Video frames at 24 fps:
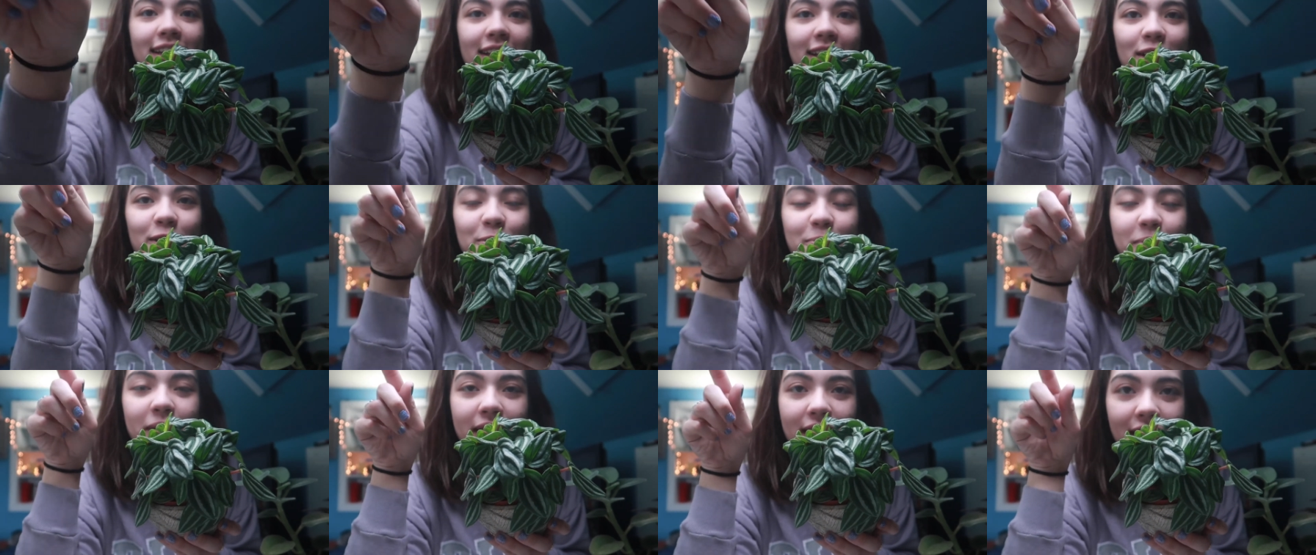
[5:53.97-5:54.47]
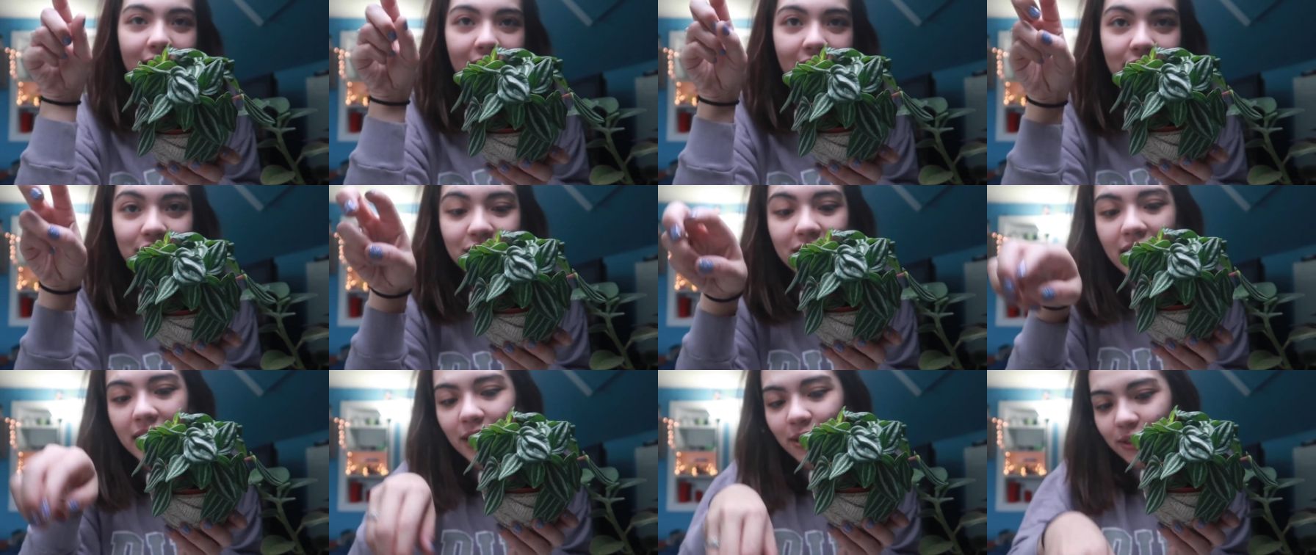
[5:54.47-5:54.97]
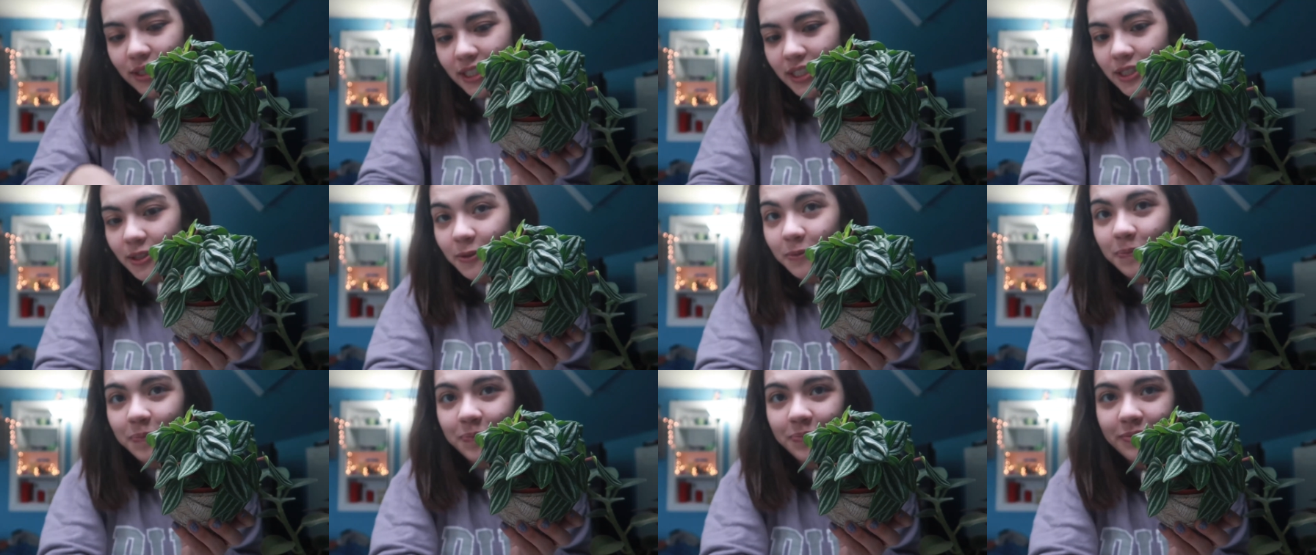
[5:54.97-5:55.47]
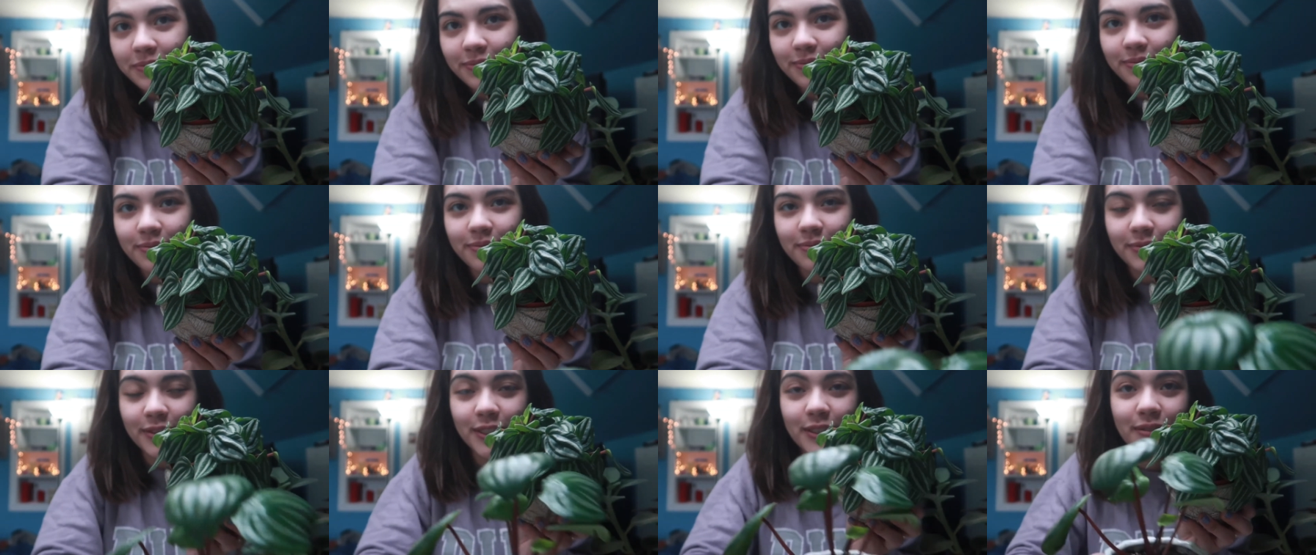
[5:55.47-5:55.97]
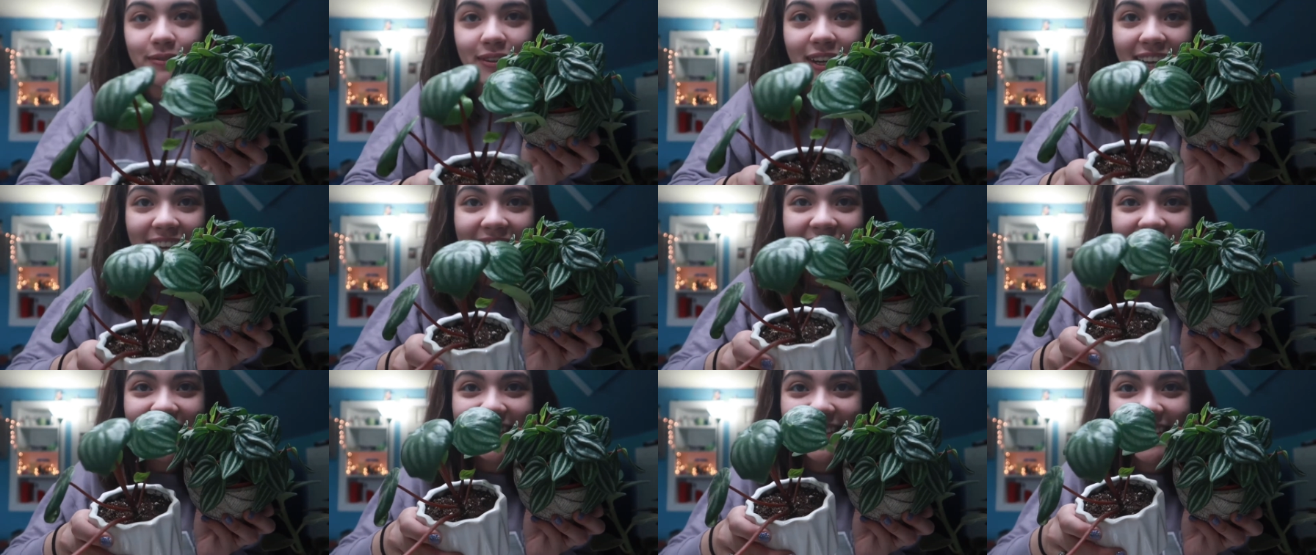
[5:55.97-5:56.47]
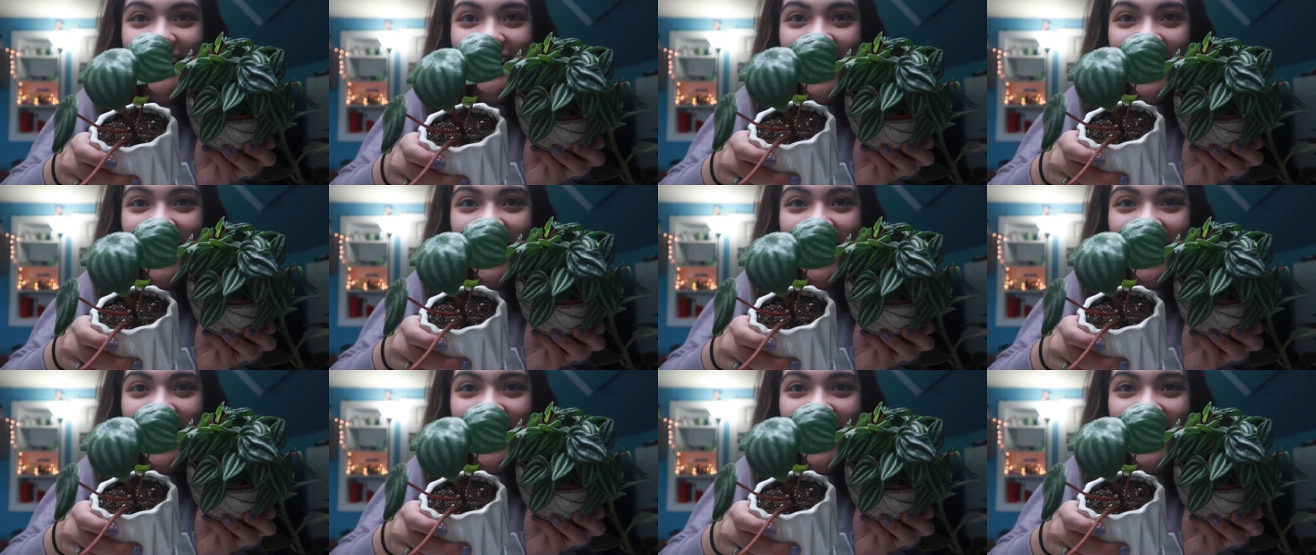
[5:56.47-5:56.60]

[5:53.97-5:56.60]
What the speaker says: Oh my gosh, how cute, right?